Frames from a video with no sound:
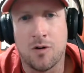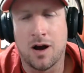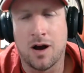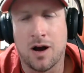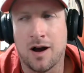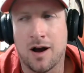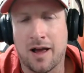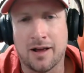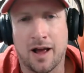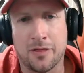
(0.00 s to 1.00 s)

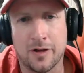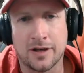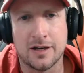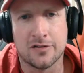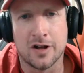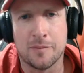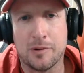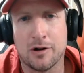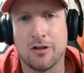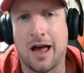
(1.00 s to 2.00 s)
I think he's going to put
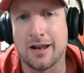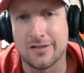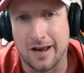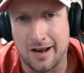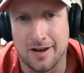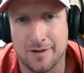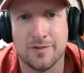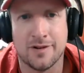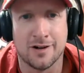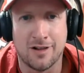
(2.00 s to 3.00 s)
a lot of time
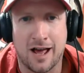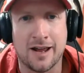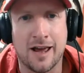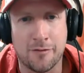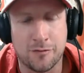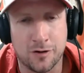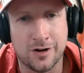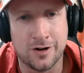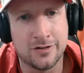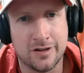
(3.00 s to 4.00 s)
and a lot of effort
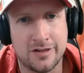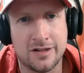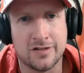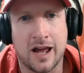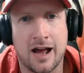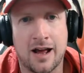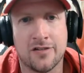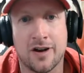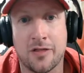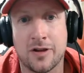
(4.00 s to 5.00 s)
into these guys,
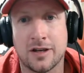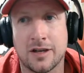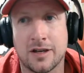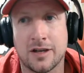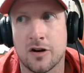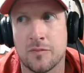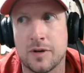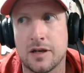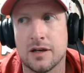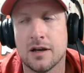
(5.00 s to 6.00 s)
and I think he's going to
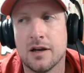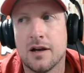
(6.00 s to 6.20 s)
be